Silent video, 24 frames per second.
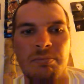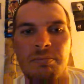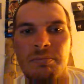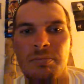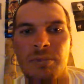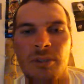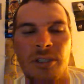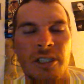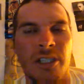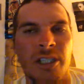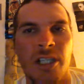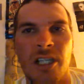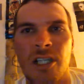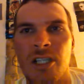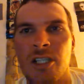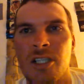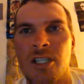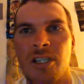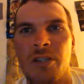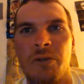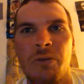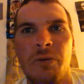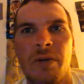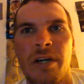
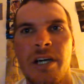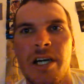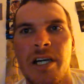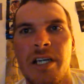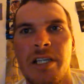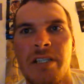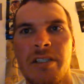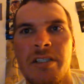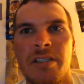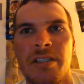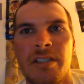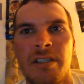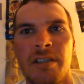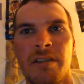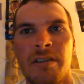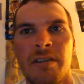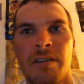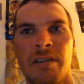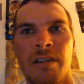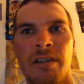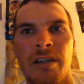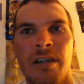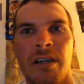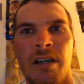production-wise,
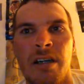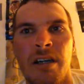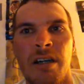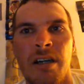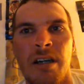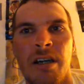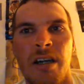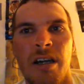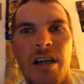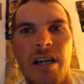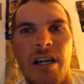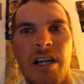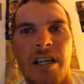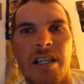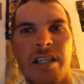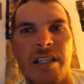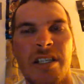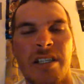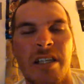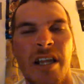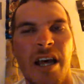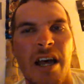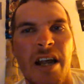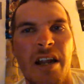
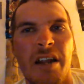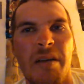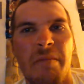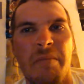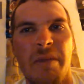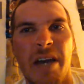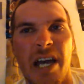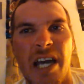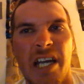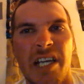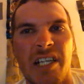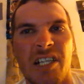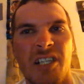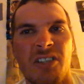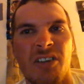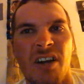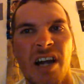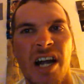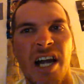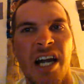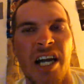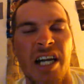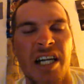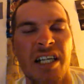it's not a bad
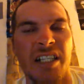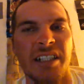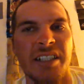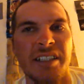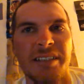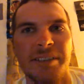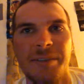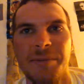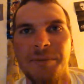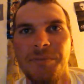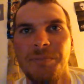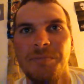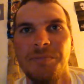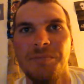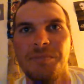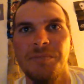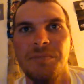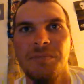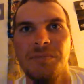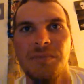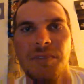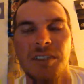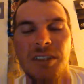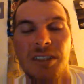track.
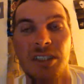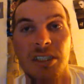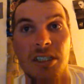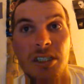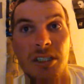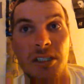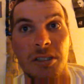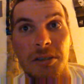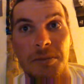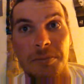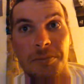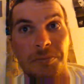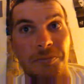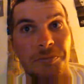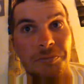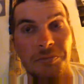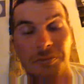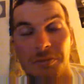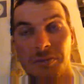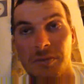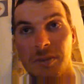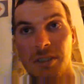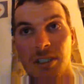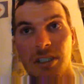Ugh,
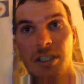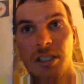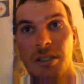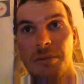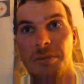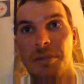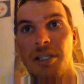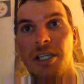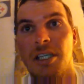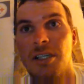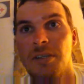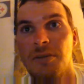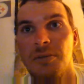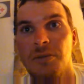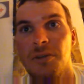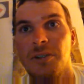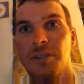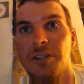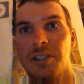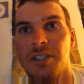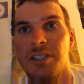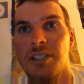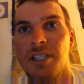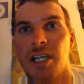I'm getting
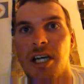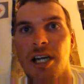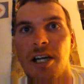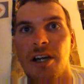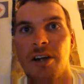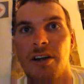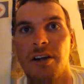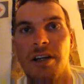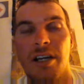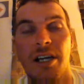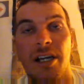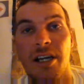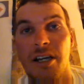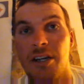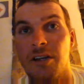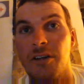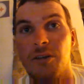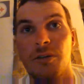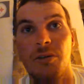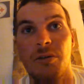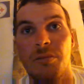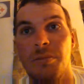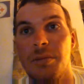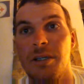really tired. I gotta
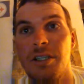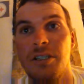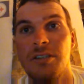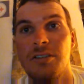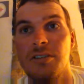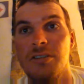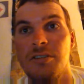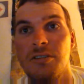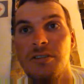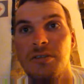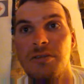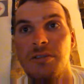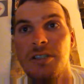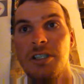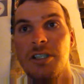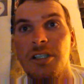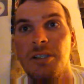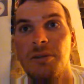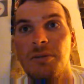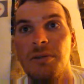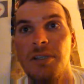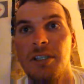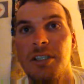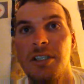go to bed soon
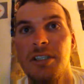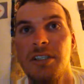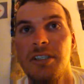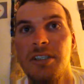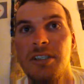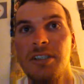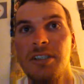anyway,